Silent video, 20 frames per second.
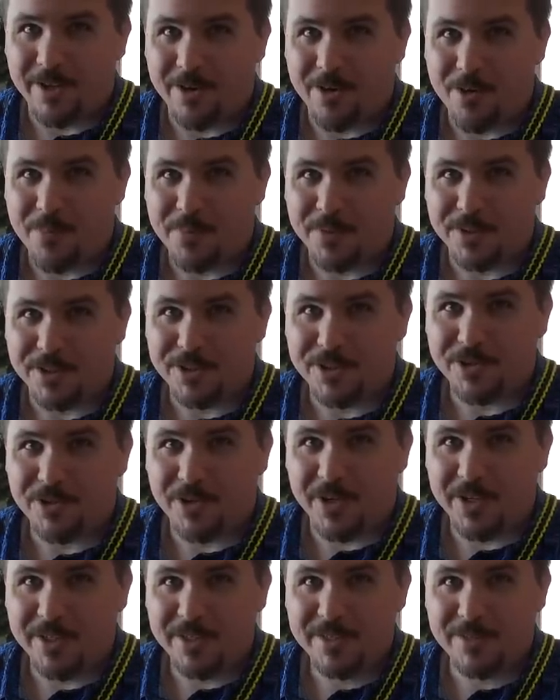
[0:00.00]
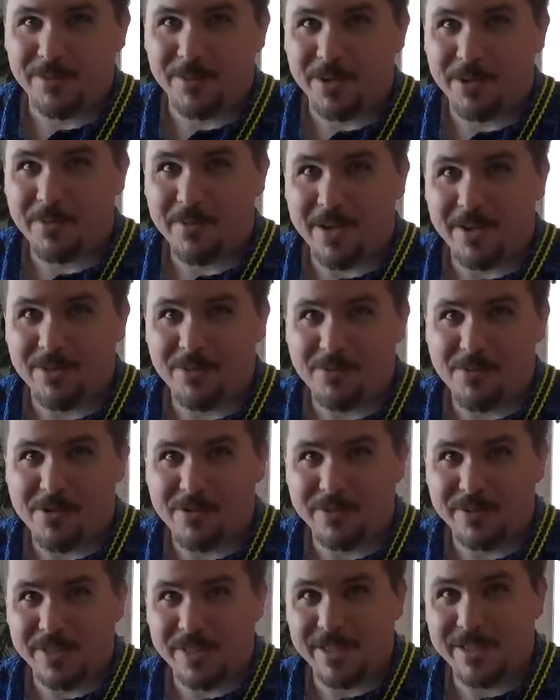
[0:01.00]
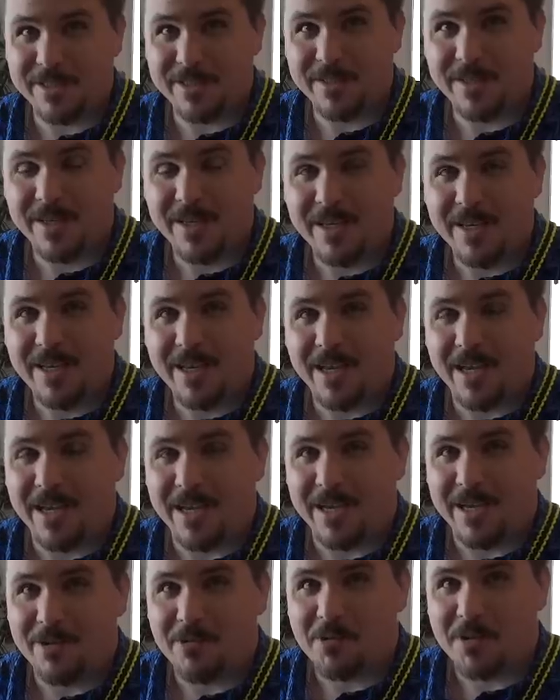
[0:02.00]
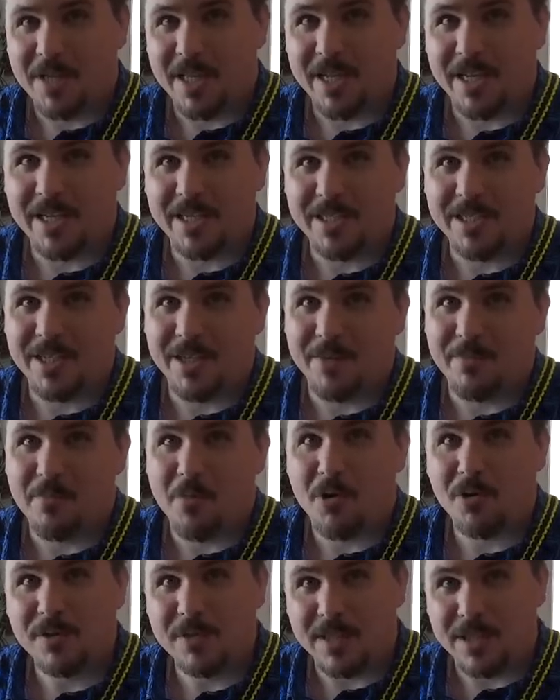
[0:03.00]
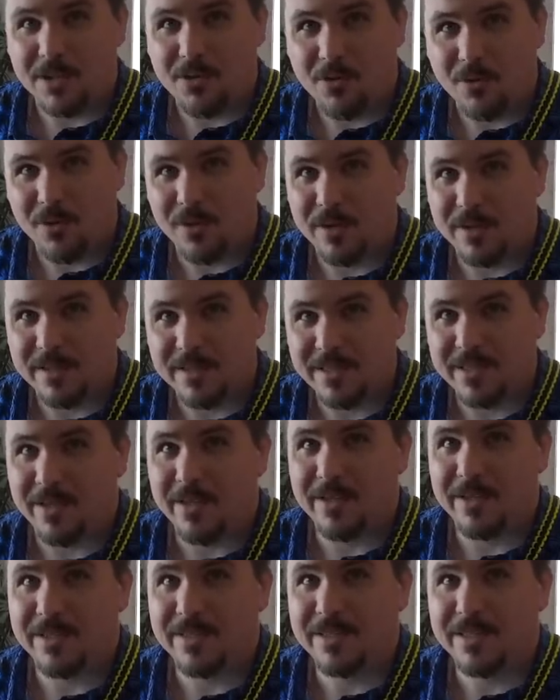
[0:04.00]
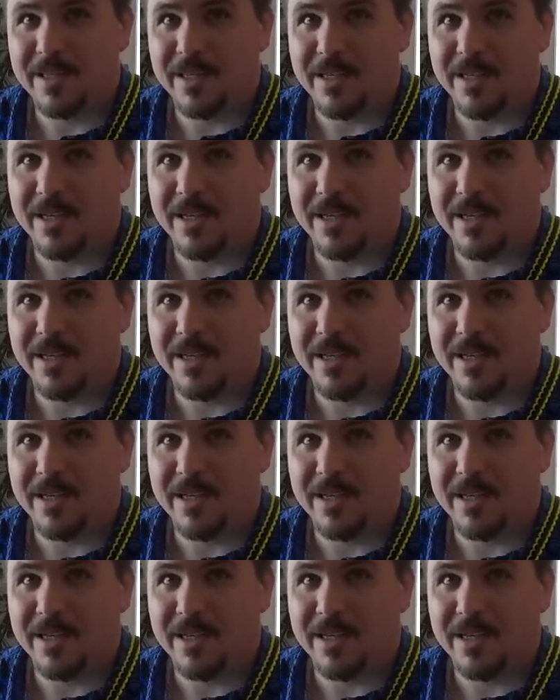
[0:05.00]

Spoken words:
Open strings, Ring Around the Rosies. We'll get into mostly chorded songs